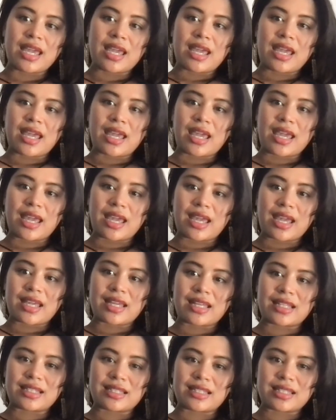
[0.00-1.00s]

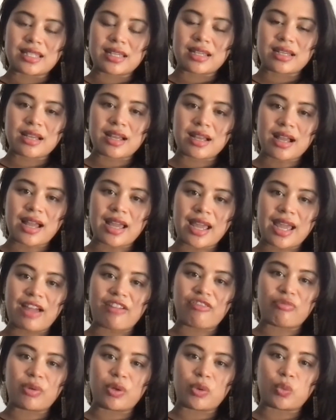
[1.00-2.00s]
And I have
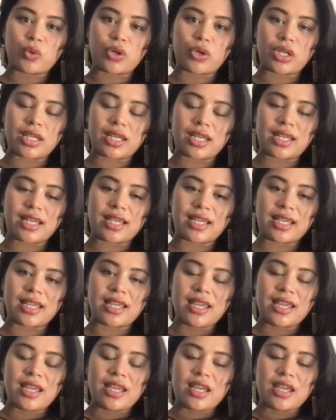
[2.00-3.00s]
been working
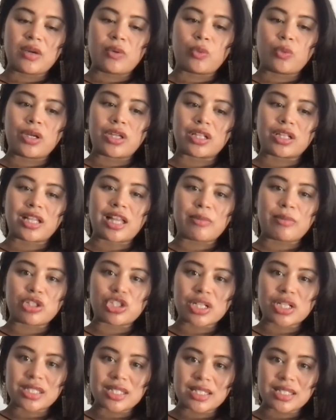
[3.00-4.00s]
with Climate
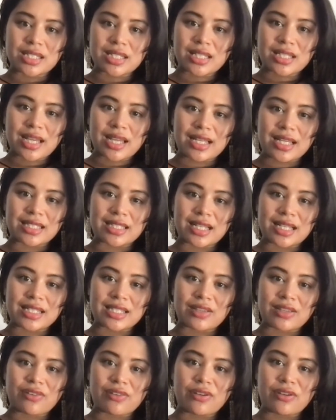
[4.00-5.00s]
Justice Alliance as
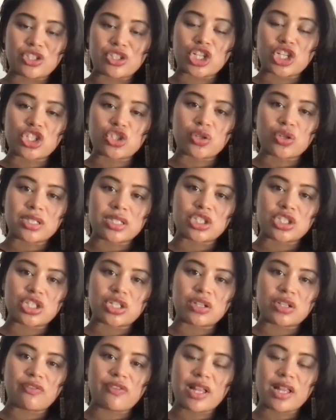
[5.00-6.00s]
a Just Transition
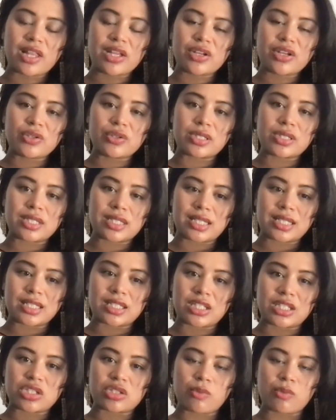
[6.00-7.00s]
Fellow since
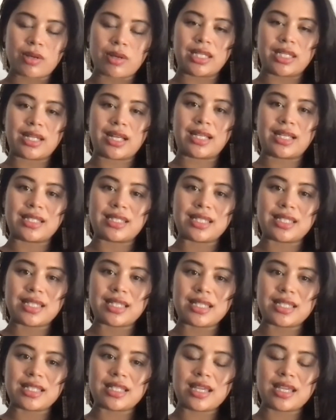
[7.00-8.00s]

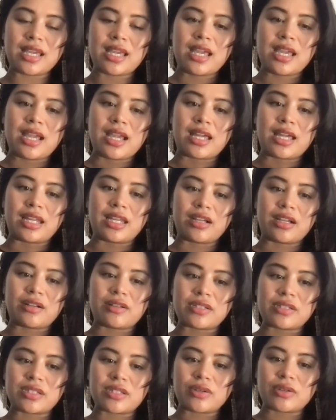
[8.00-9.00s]
2019. And I
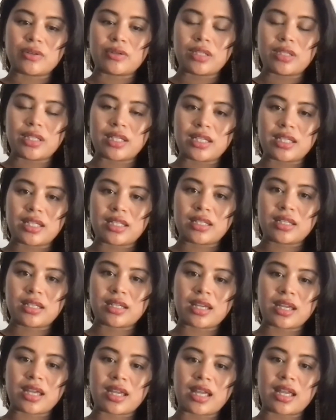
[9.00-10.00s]
also lead
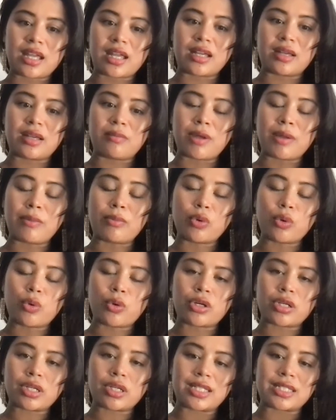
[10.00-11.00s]
a member
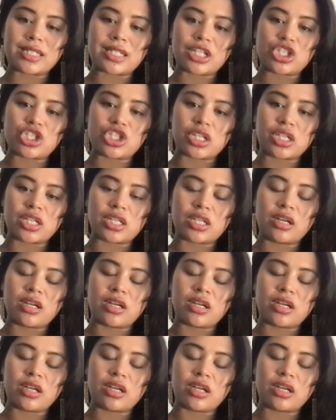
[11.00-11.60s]
organization